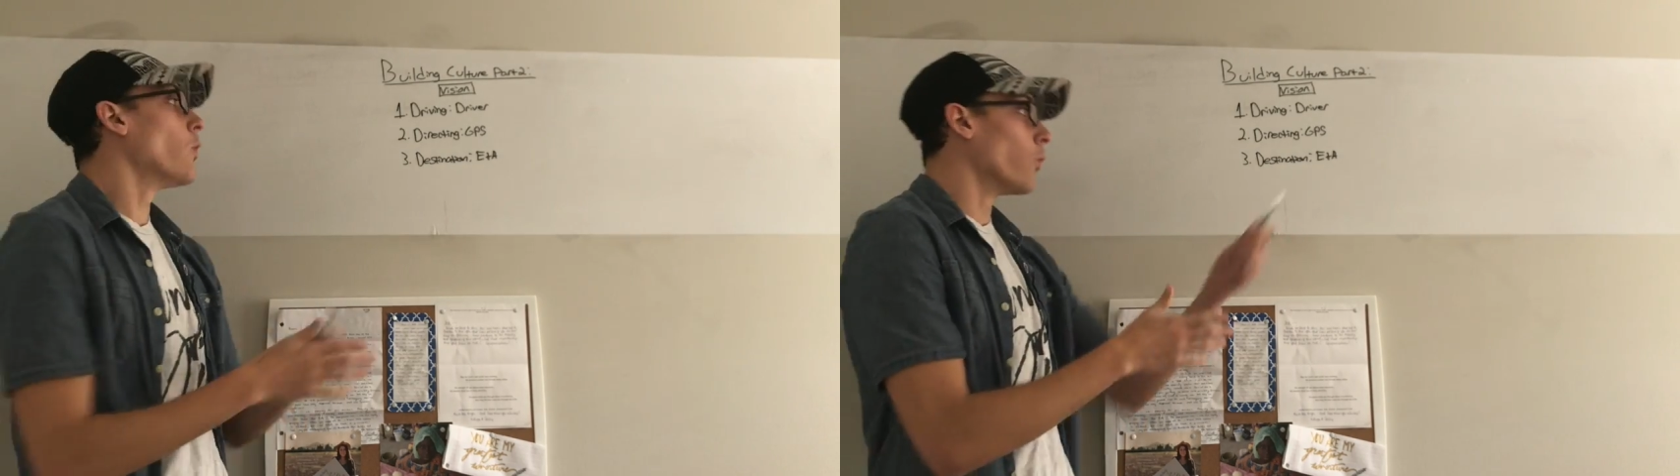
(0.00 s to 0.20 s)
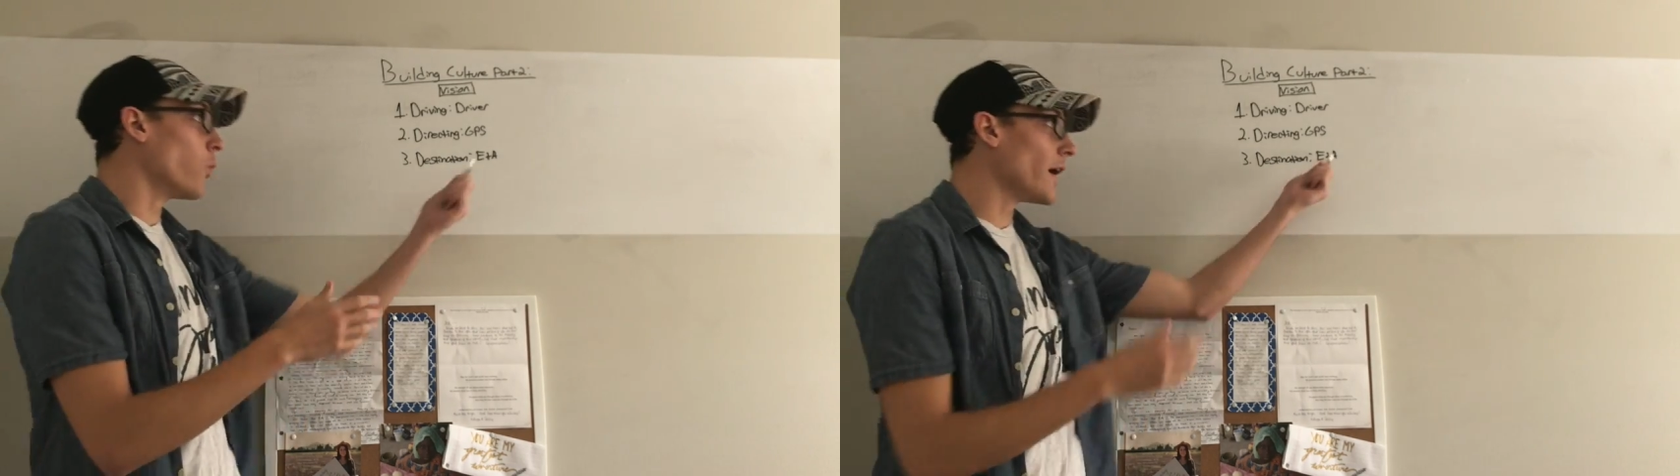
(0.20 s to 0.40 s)

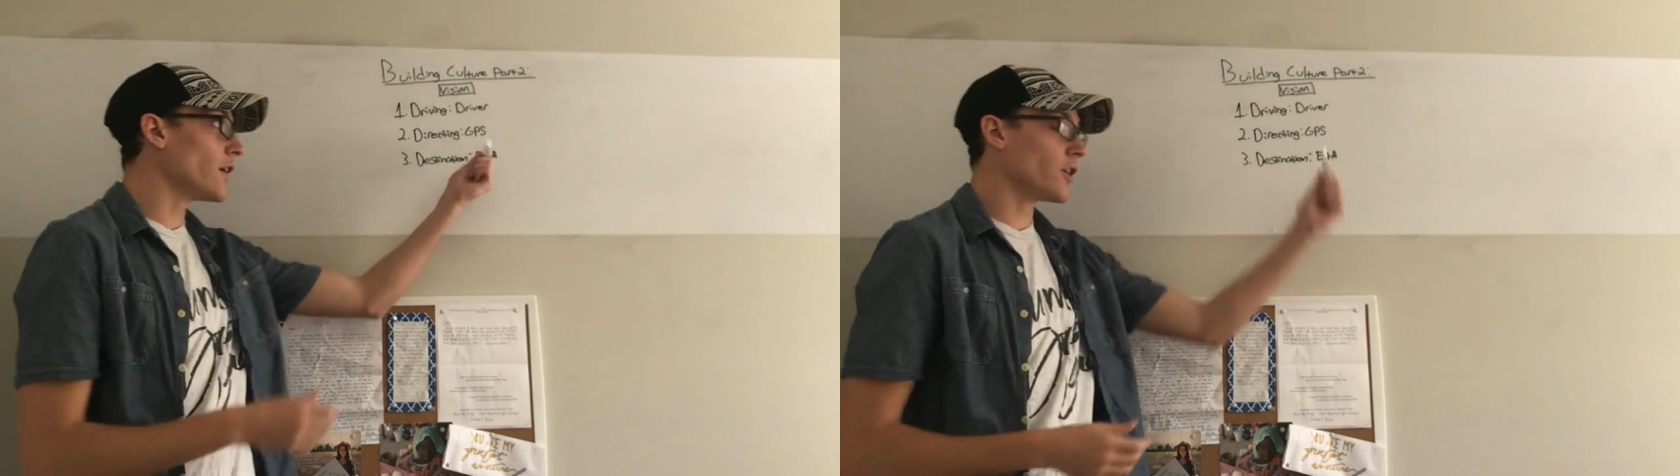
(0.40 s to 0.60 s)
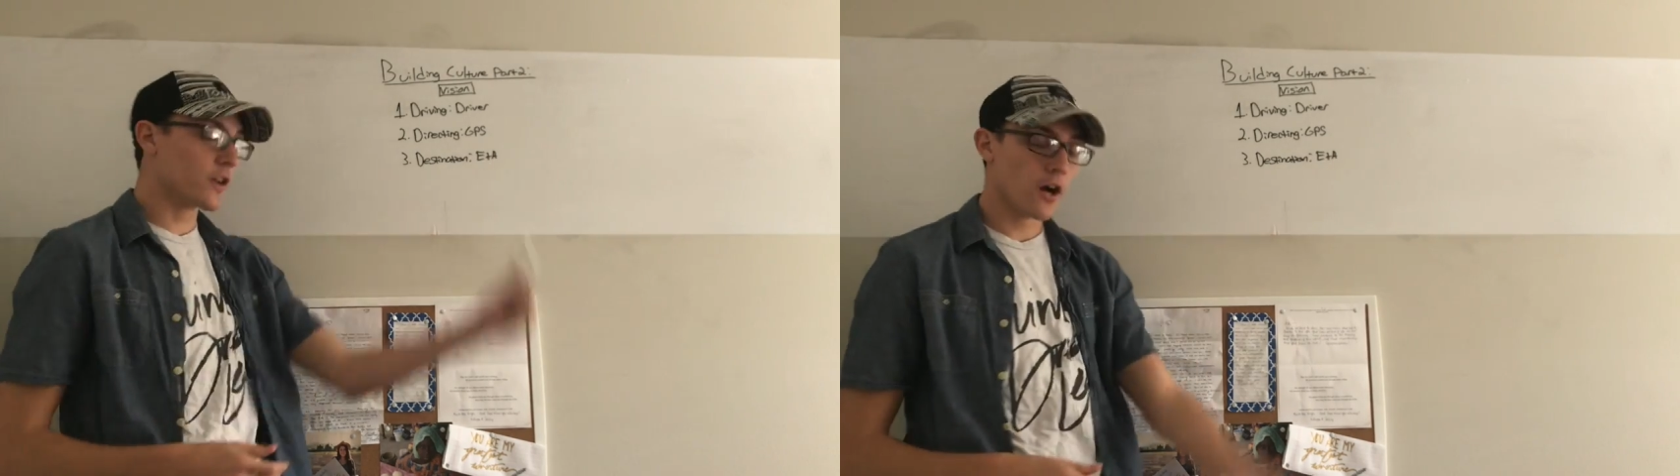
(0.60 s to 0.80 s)
where
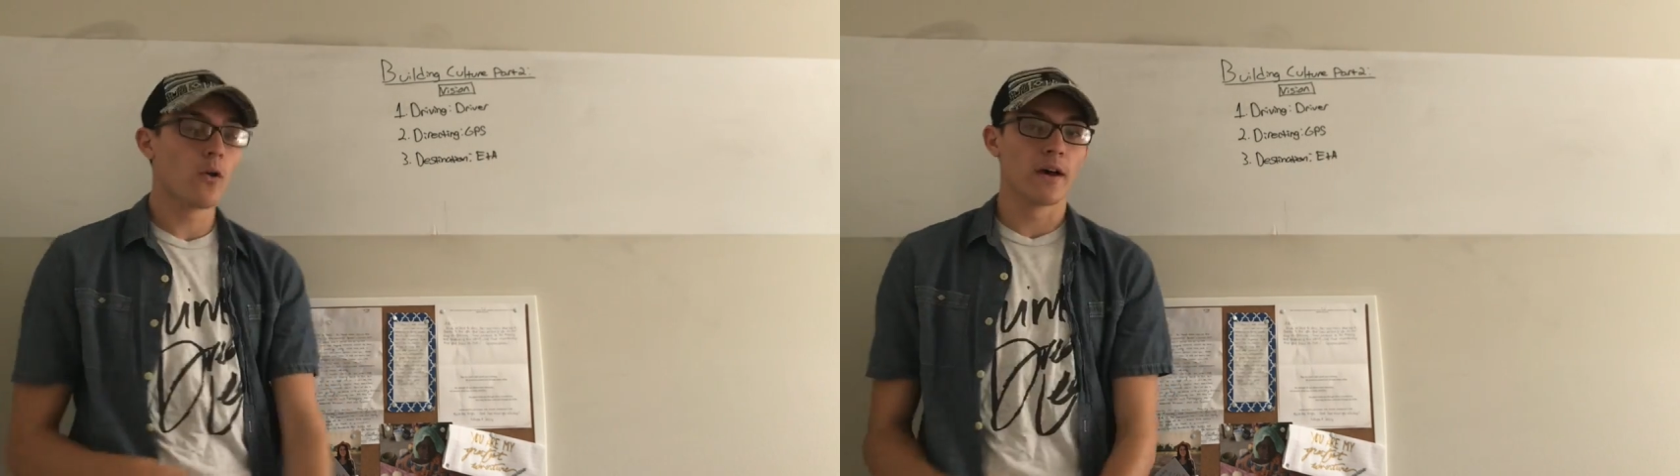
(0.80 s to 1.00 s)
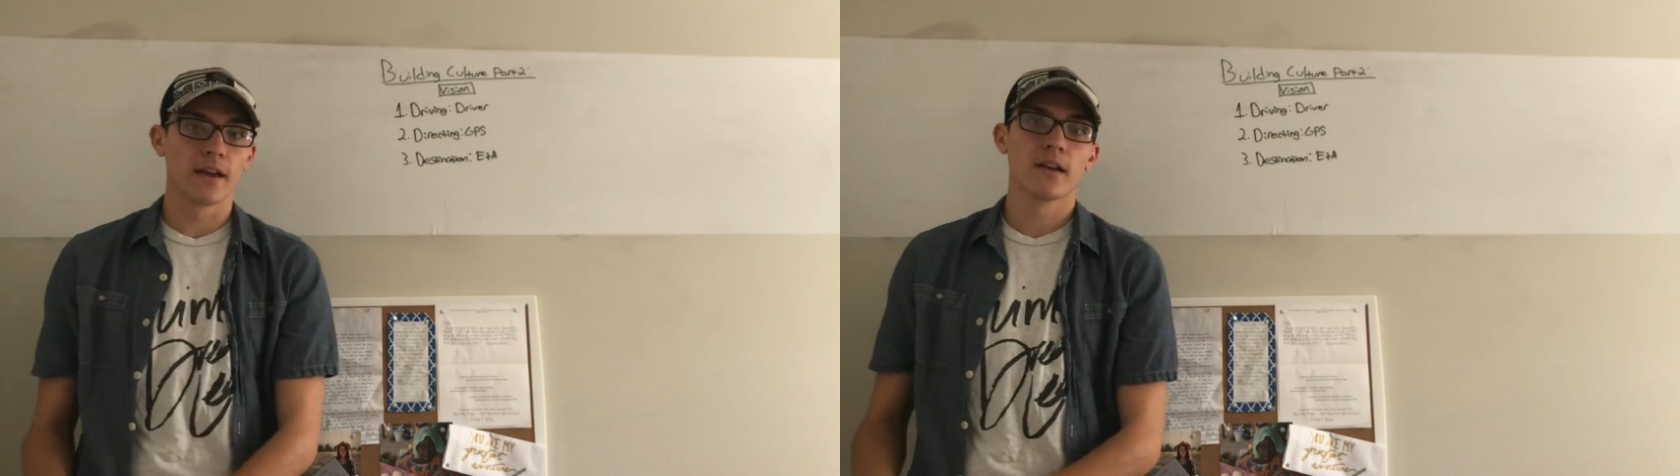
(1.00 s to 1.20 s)
you're
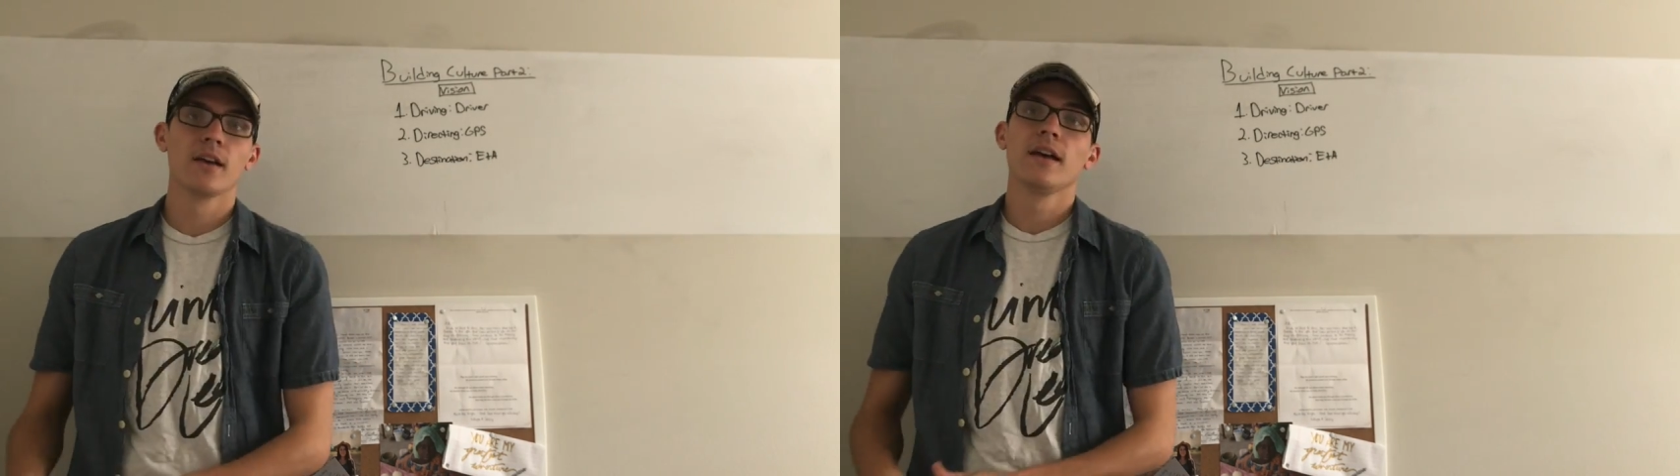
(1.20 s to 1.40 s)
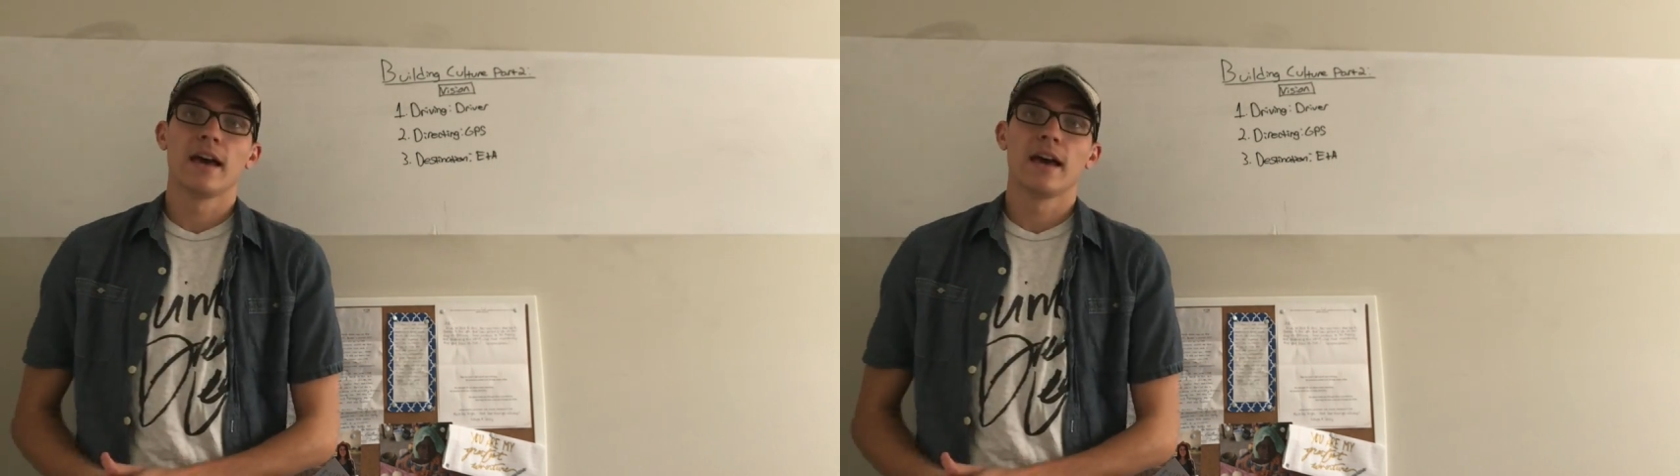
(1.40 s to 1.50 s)
going